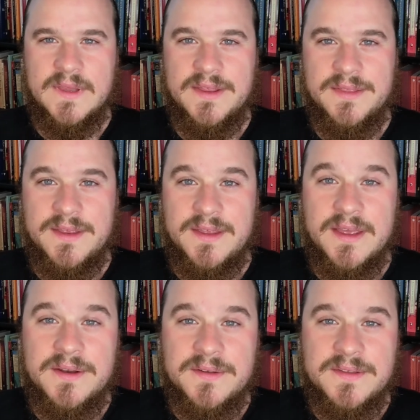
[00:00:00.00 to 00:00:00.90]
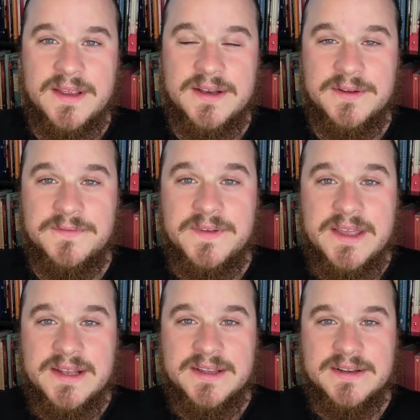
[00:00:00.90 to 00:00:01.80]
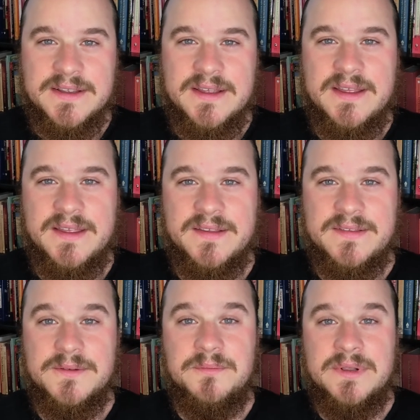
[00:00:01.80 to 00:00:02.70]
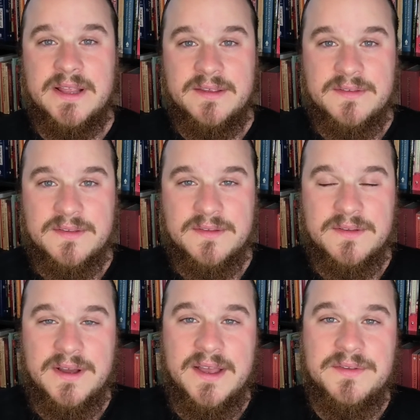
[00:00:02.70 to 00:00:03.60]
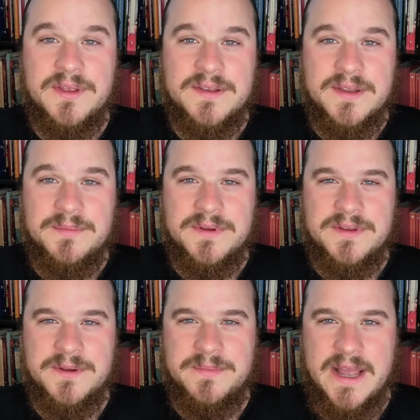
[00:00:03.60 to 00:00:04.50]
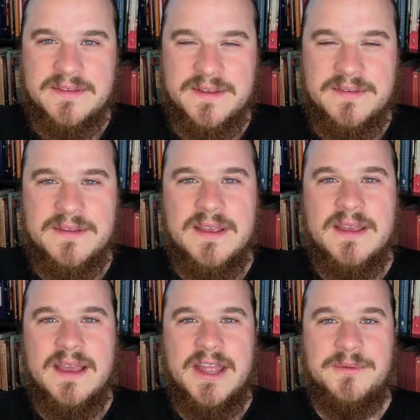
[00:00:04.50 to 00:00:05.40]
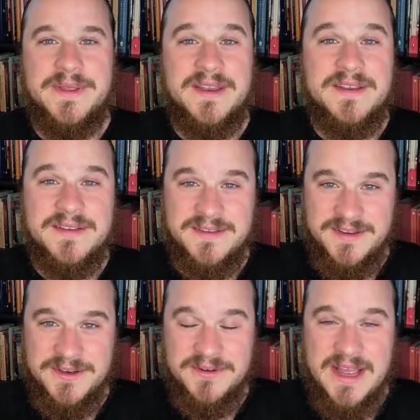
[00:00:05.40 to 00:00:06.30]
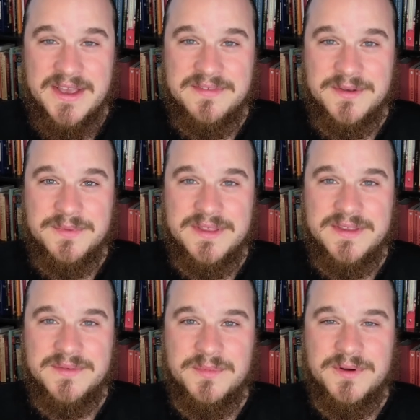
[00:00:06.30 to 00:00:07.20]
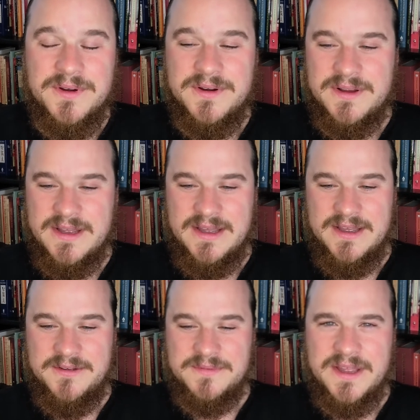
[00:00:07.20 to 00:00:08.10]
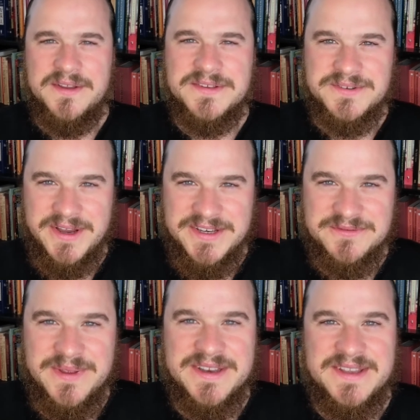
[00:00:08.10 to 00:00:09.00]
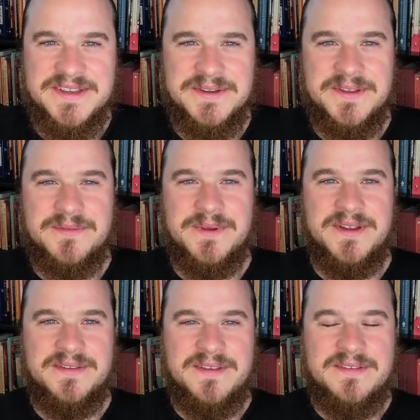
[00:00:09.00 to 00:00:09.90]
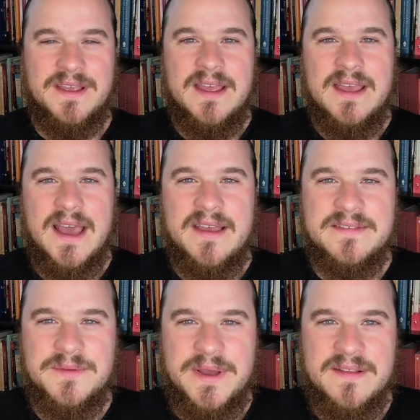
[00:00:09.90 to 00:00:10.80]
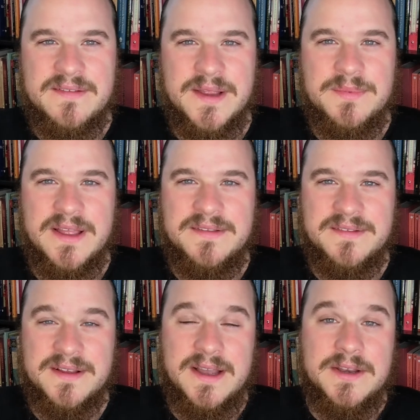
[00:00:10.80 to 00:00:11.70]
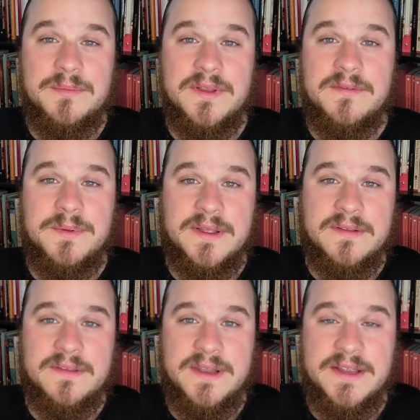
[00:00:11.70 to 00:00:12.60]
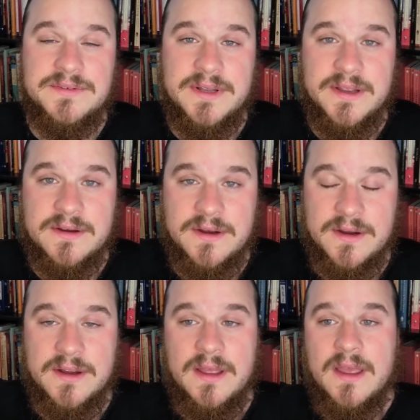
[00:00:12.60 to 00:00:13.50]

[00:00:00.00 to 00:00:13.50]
The inner state of feeling is bliss. So as you get deeper into your practice and you begin to, have some of these more kind of strange meditation experiences, as the mind stabilizes, a kind of bliss begins to naturally occur.